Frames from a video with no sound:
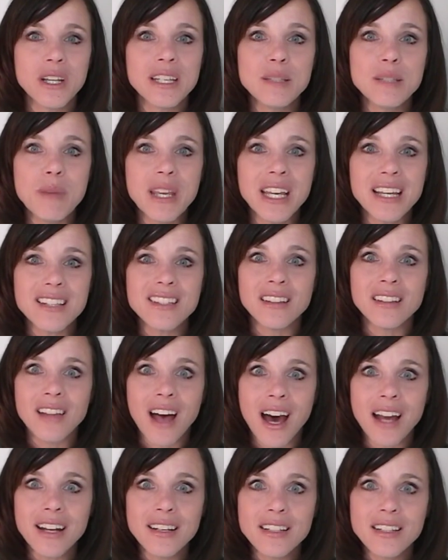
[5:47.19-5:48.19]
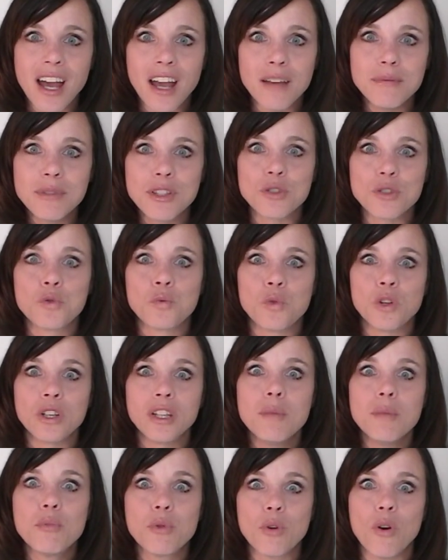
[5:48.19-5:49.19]
is because a lot of times there's
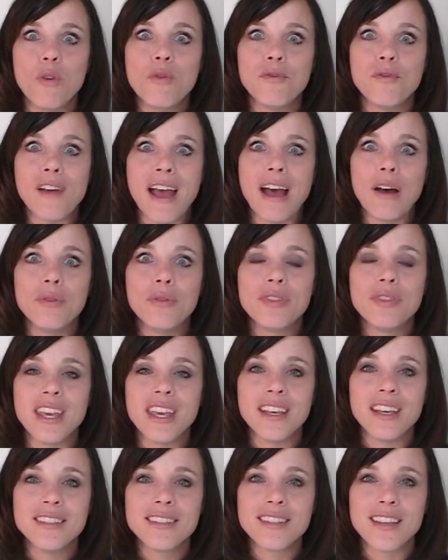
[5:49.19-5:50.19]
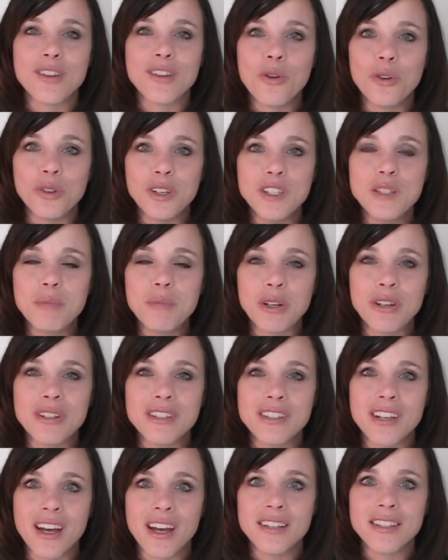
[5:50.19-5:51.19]
really profound things that the Holy
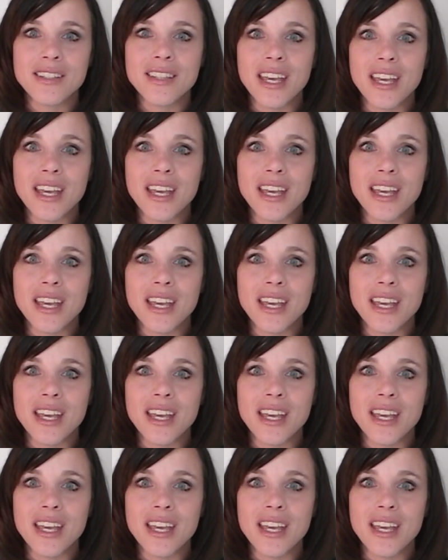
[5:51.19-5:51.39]
Spirit does,